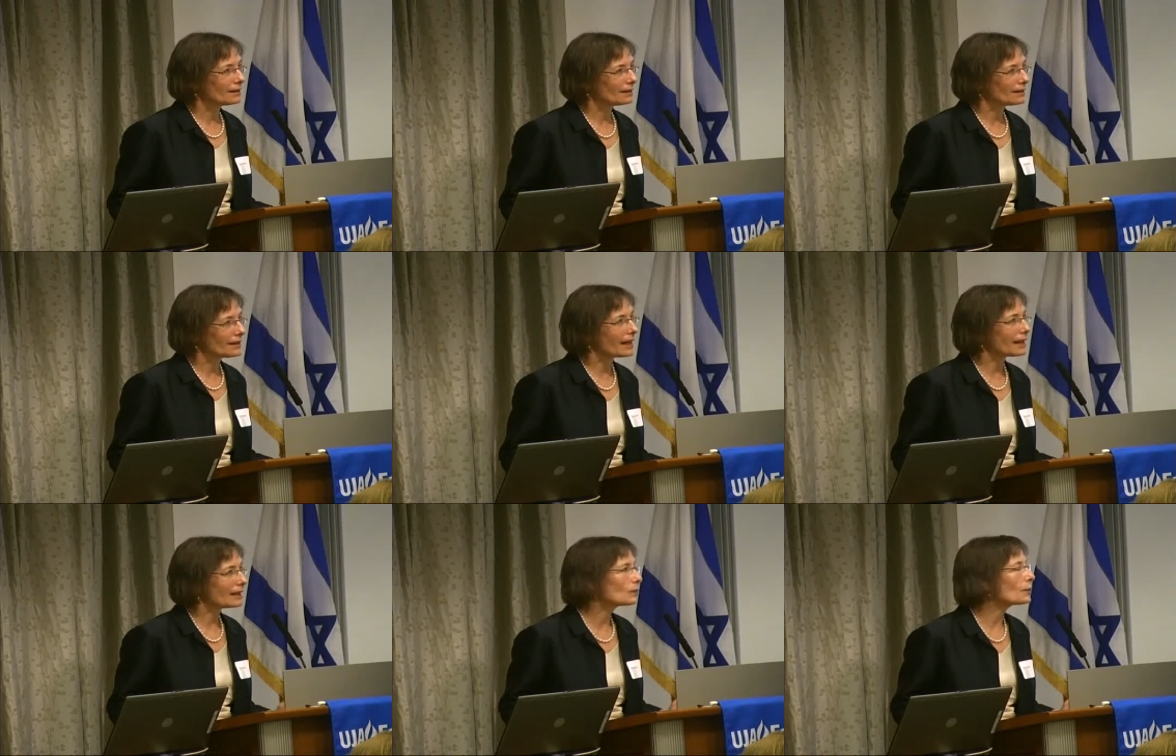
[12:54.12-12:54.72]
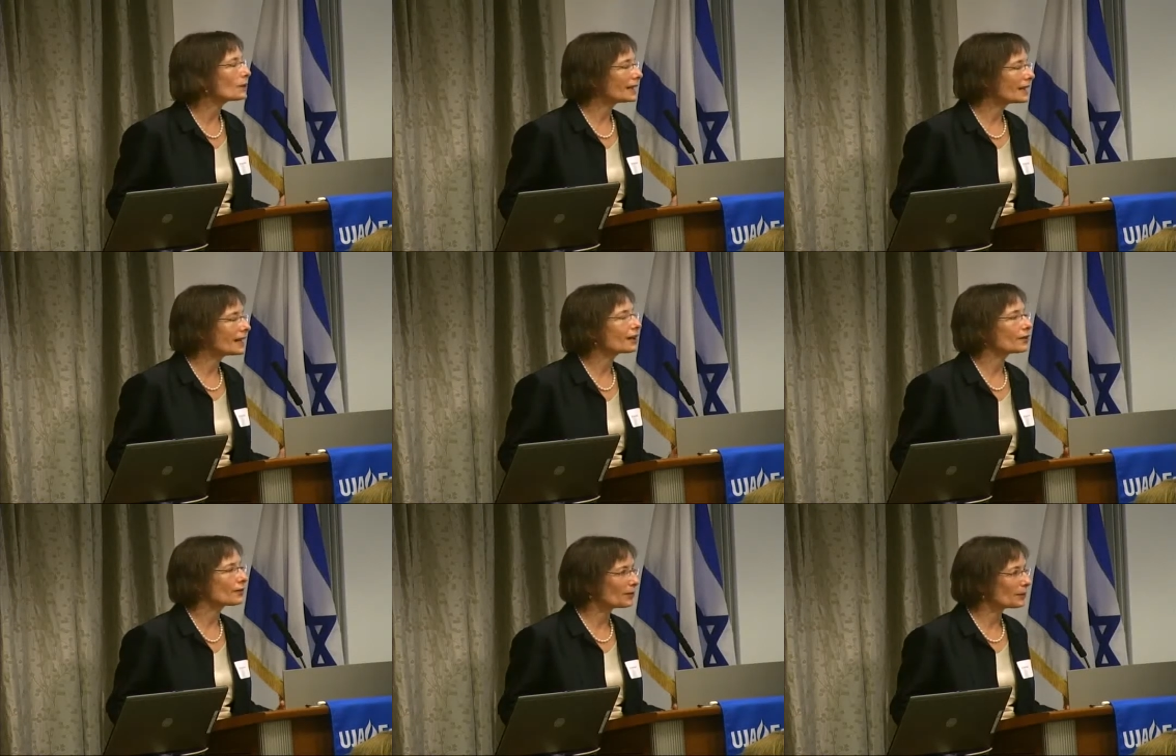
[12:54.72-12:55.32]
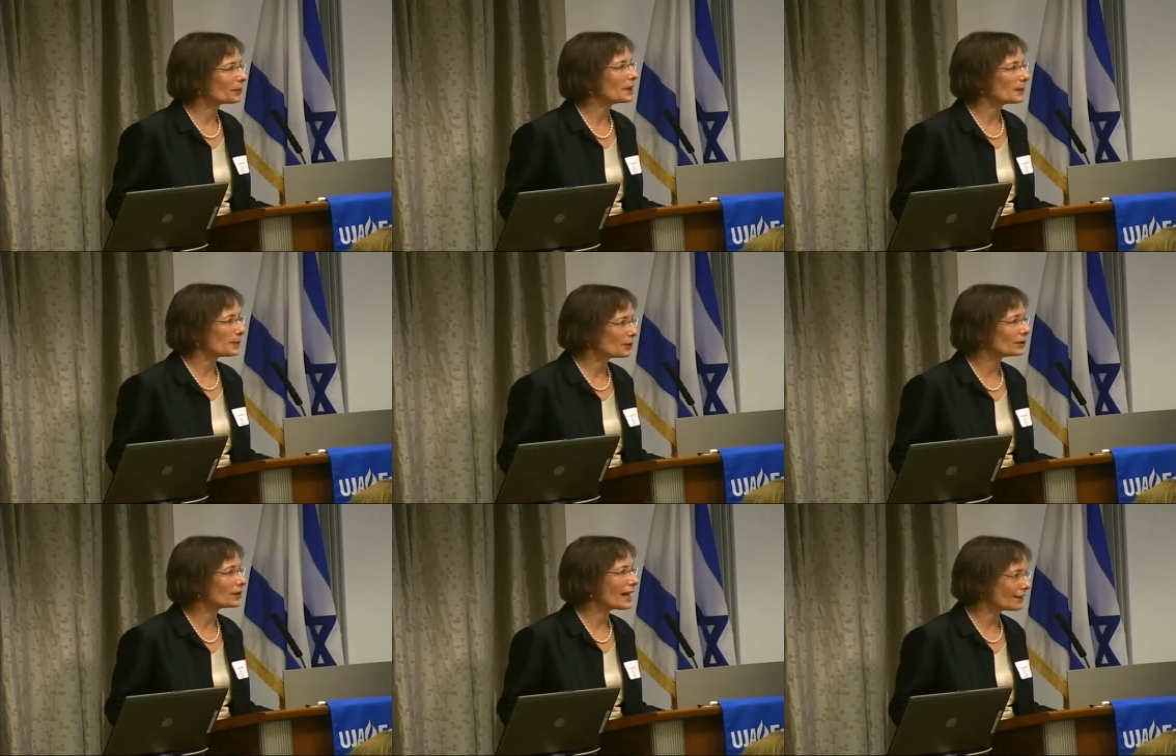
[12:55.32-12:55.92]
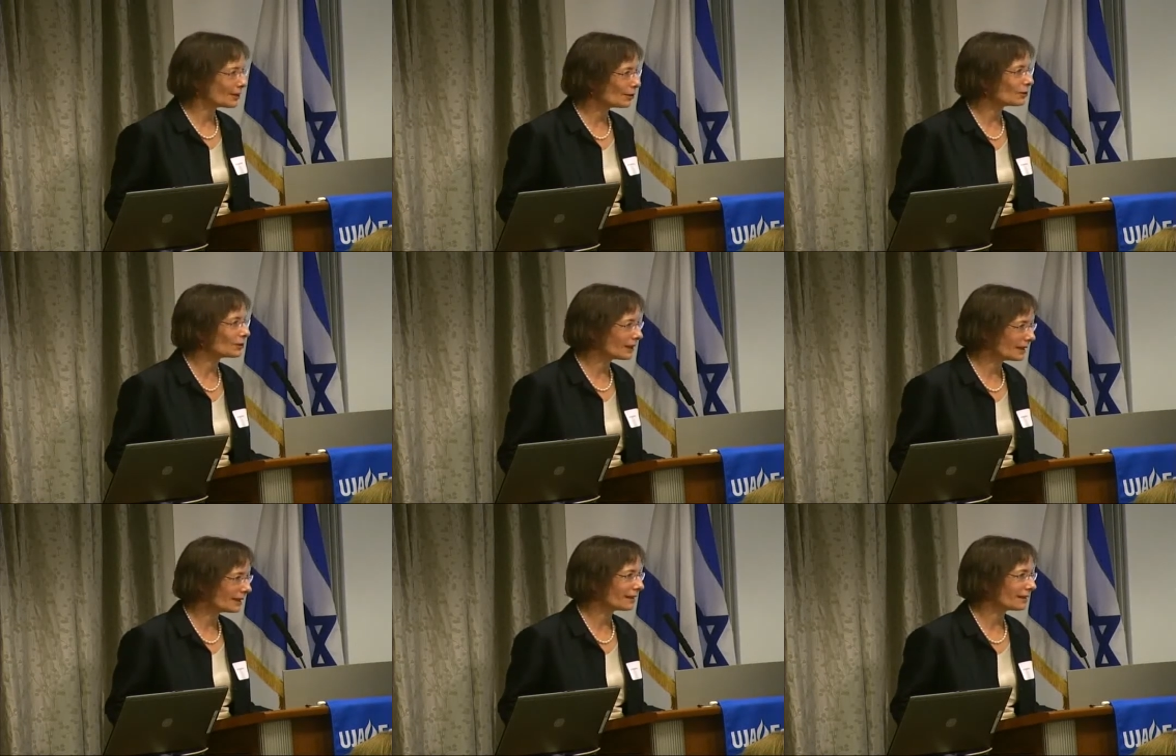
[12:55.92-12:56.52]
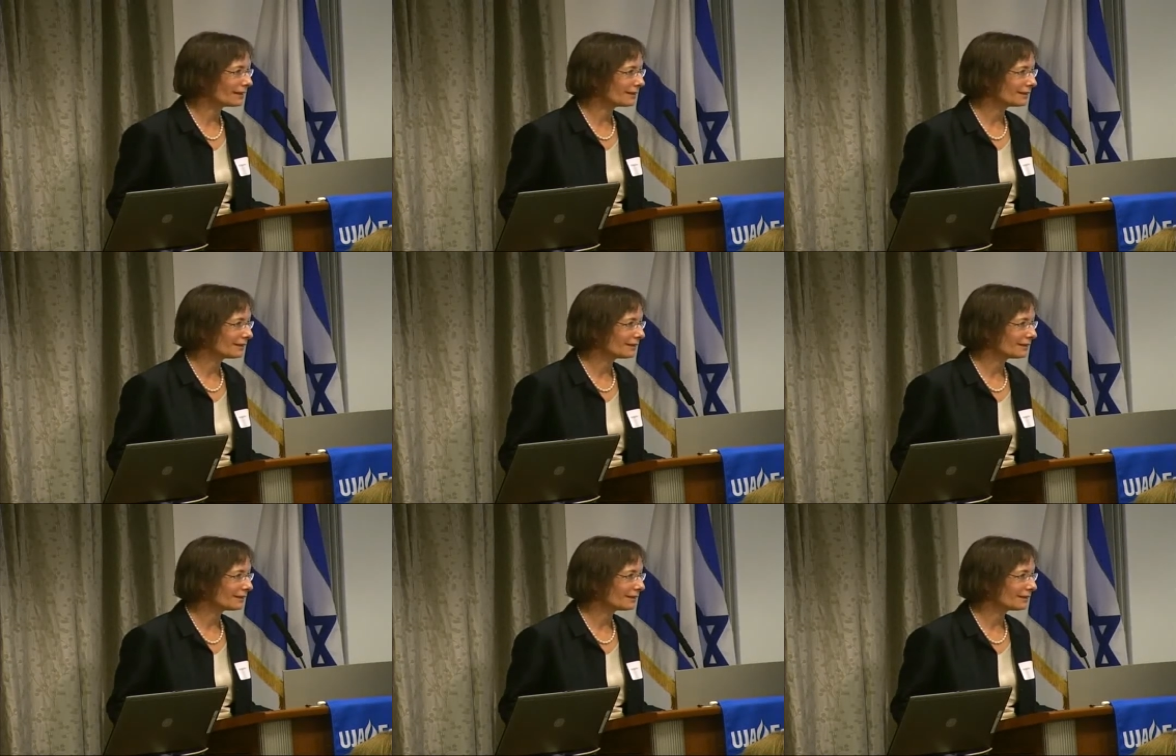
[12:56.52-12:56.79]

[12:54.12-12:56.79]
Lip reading: that we care for people not only